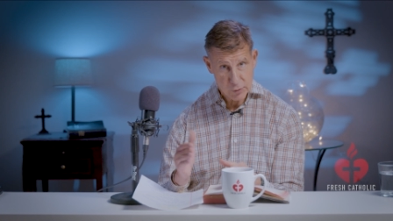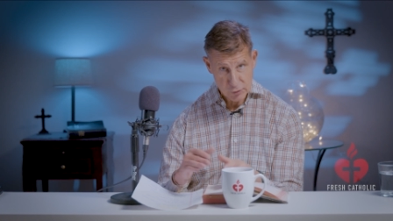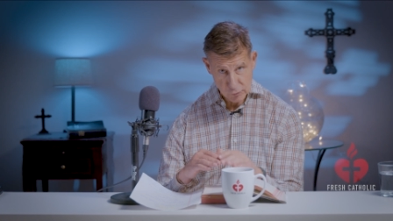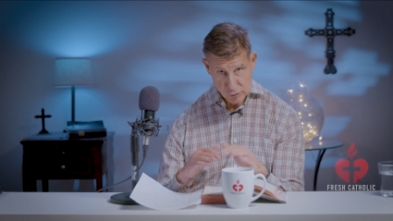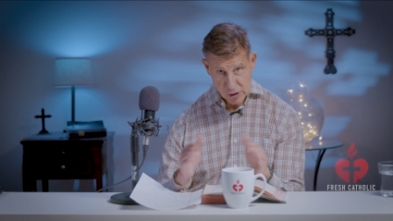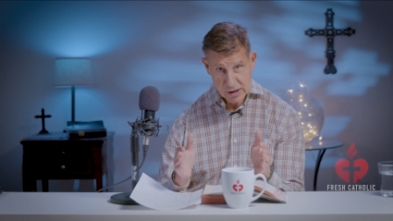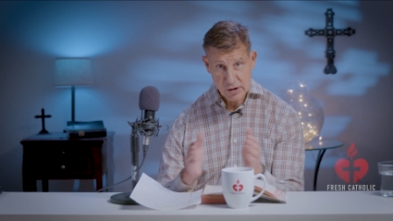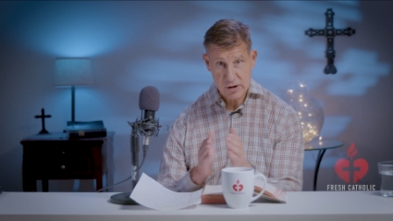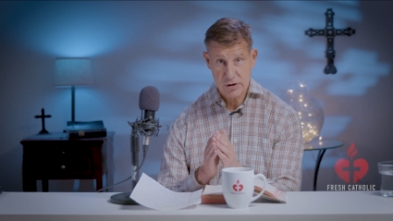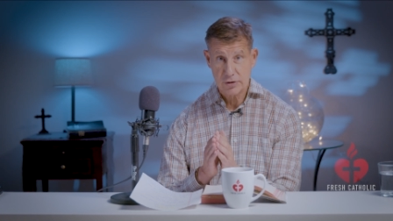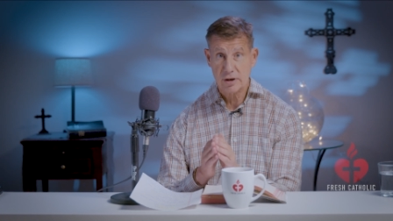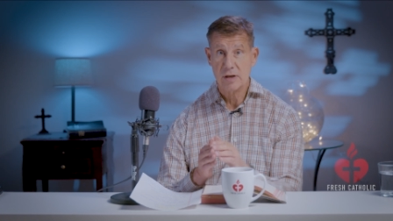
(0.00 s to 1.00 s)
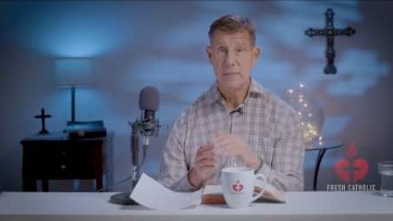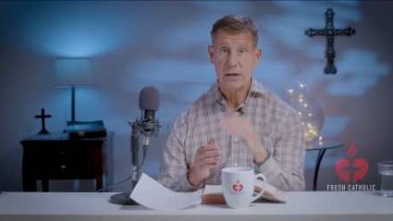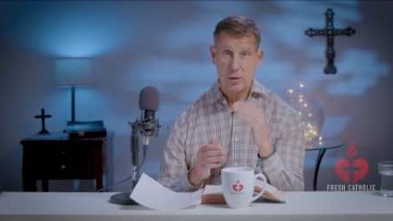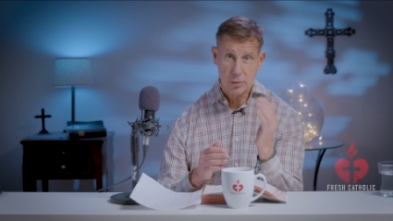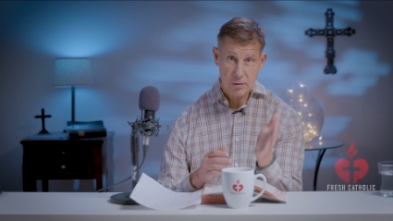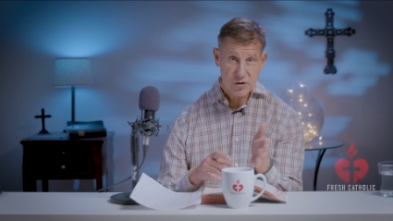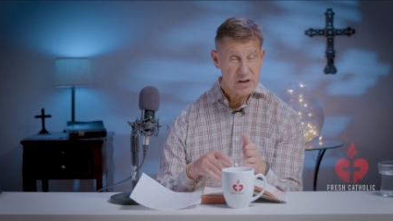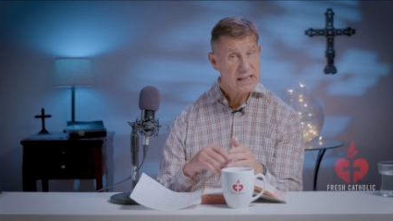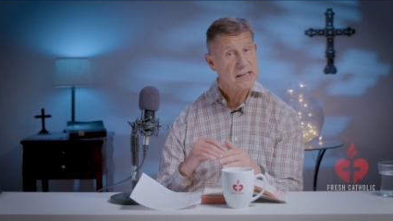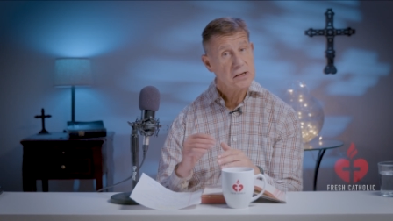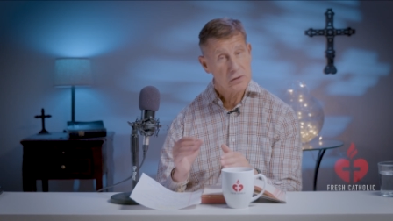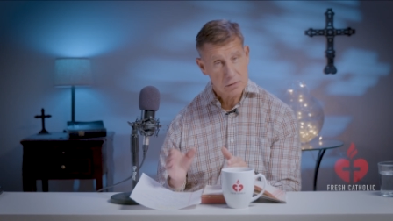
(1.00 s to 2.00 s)
So Jesus is going to be cursing
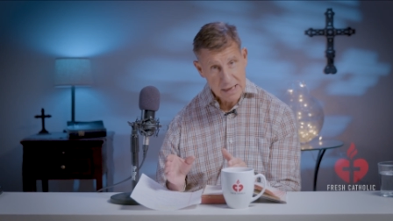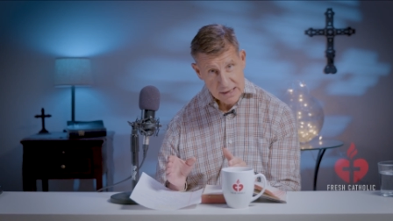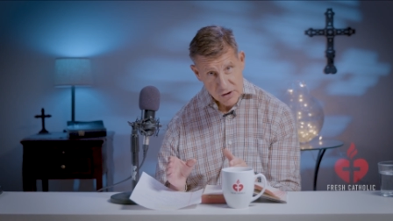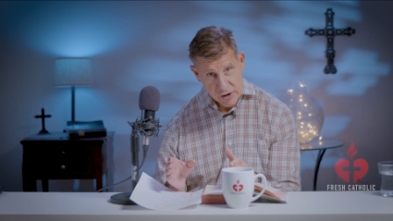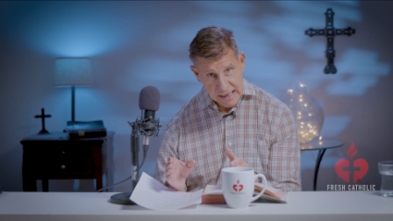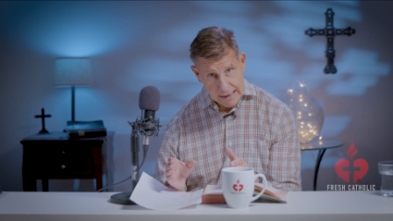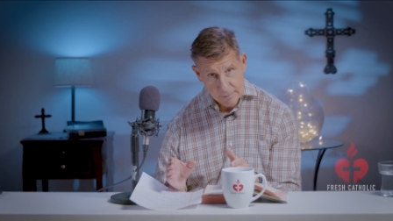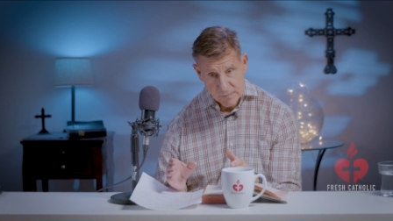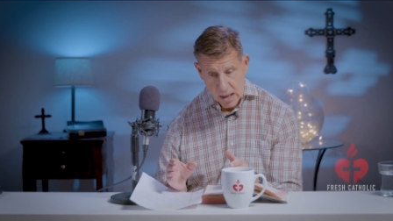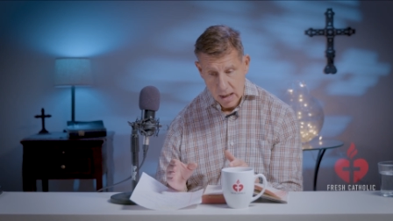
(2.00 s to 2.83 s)
and cleansing